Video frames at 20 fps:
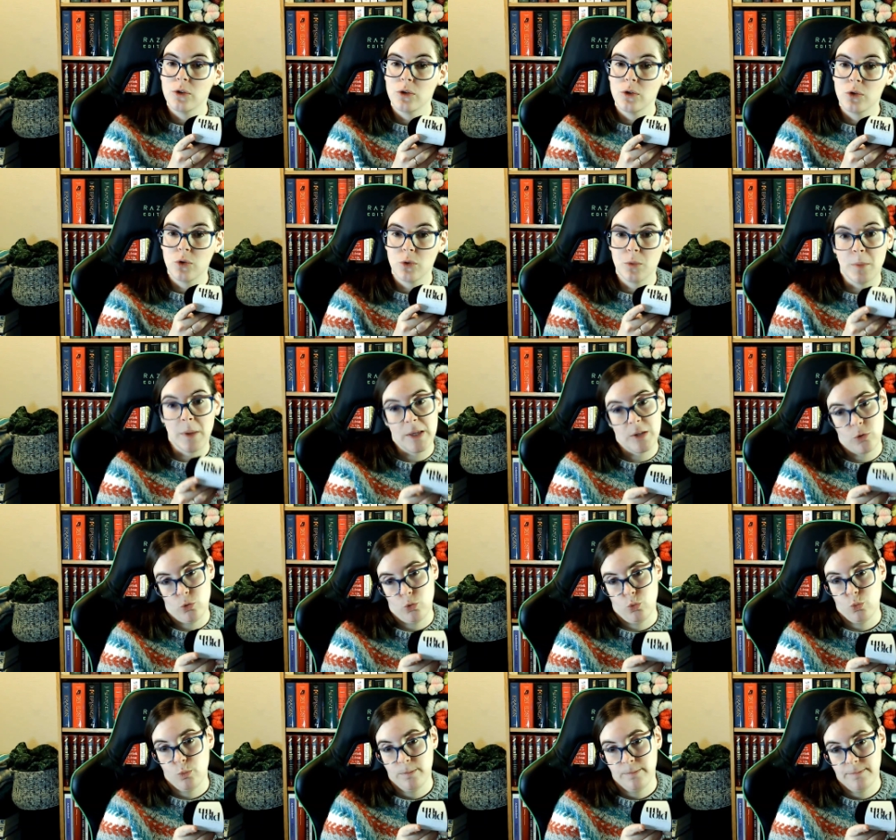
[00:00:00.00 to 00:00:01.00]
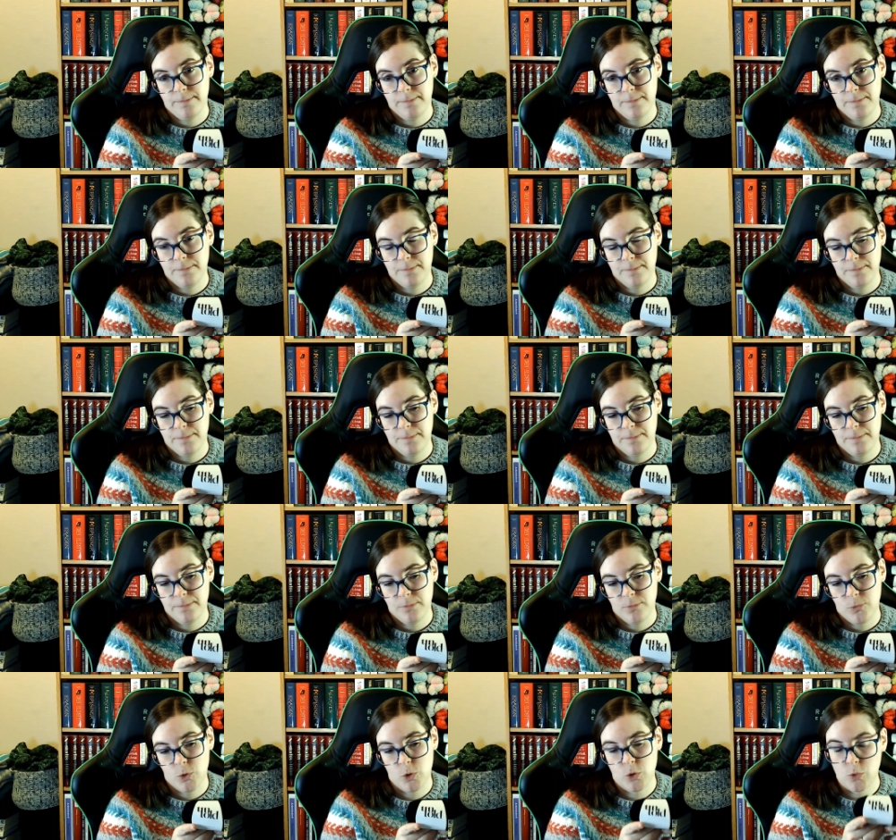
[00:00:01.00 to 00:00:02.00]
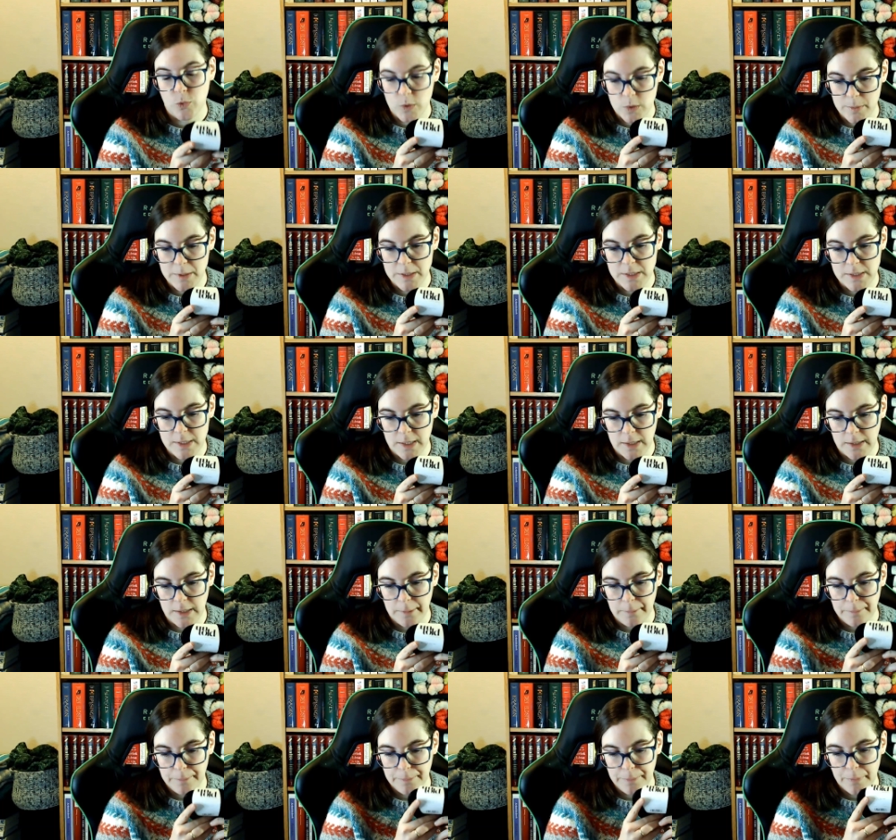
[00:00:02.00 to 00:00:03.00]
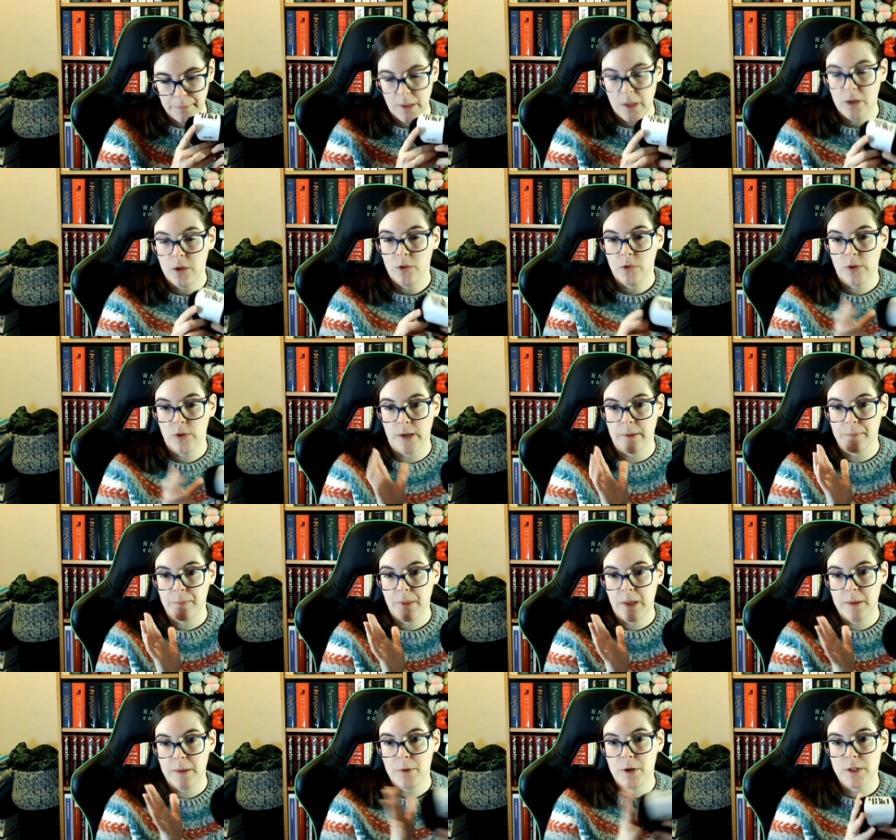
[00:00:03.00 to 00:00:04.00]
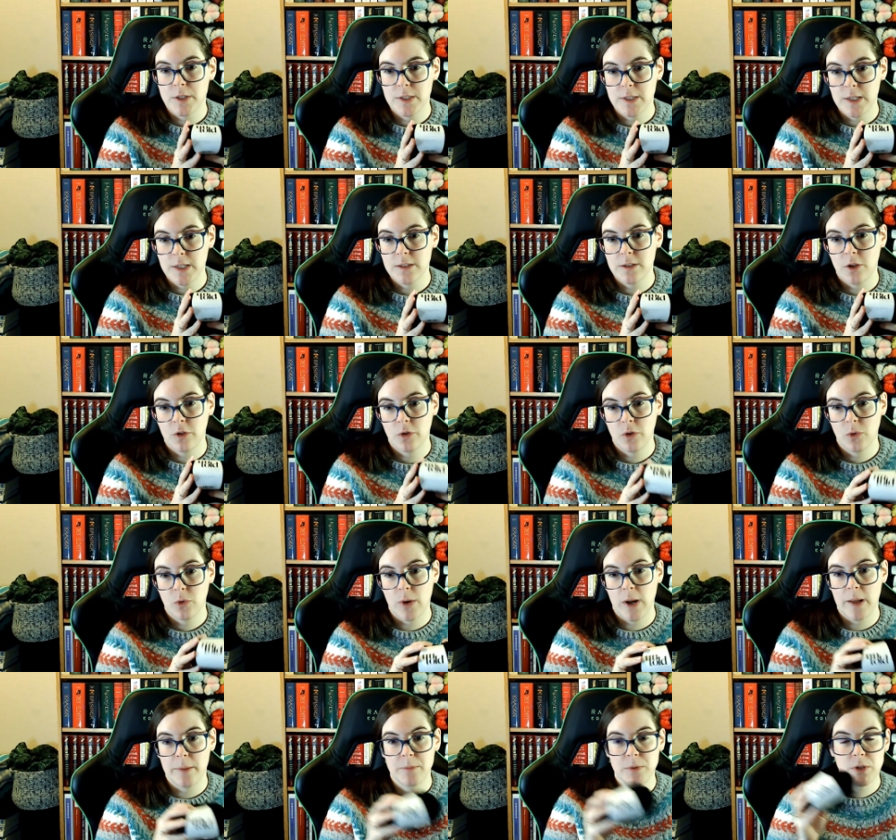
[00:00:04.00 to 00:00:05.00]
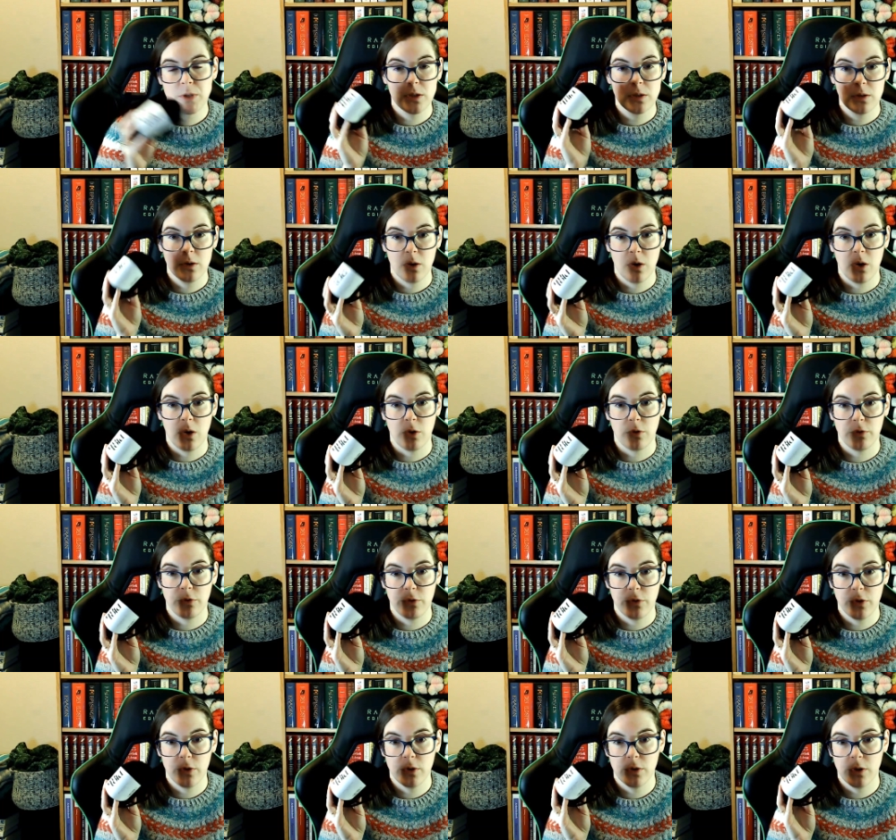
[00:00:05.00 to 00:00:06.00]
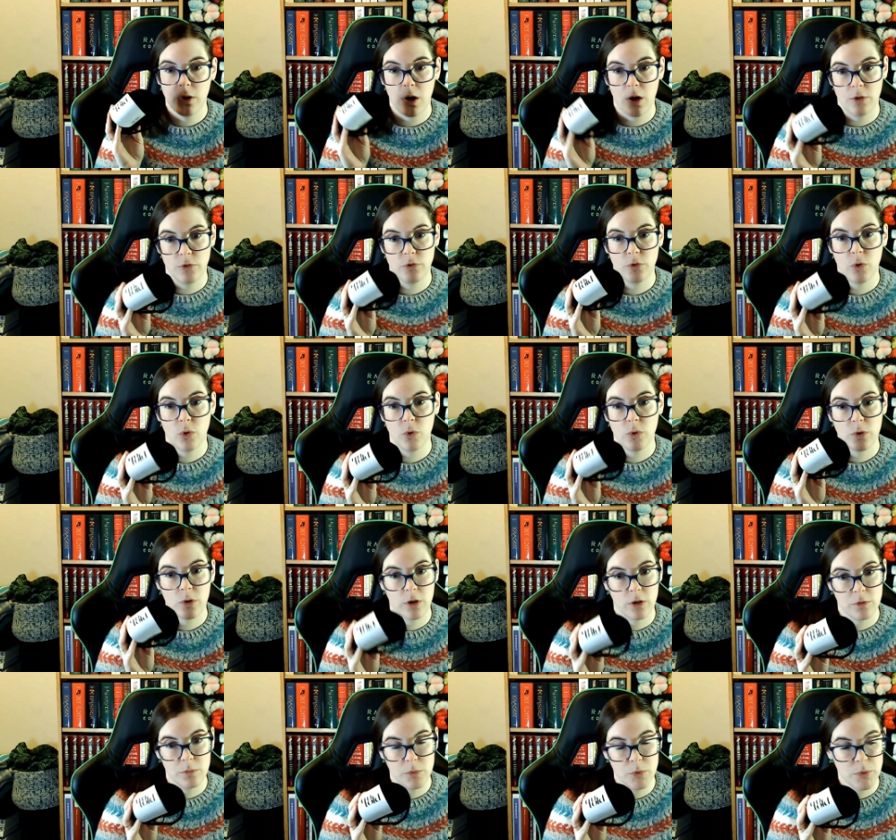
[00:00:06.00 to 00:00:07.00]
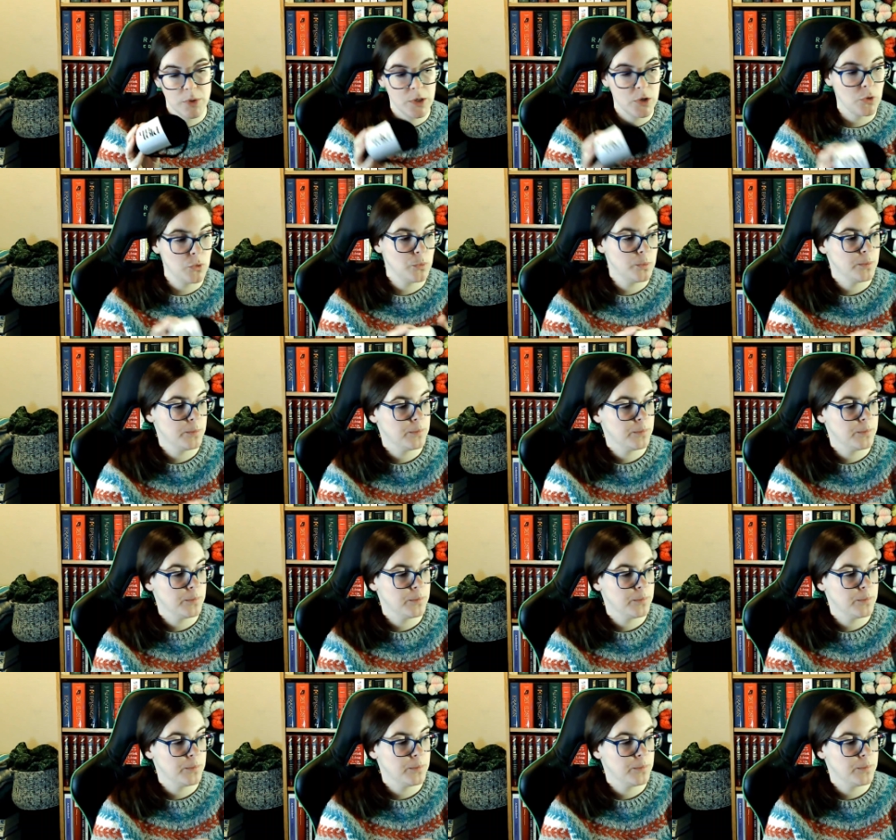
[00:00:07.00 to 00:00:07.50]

to make 2, which was a bit silly. So yeah, I bought 600 grams of Untold Cotton Merino.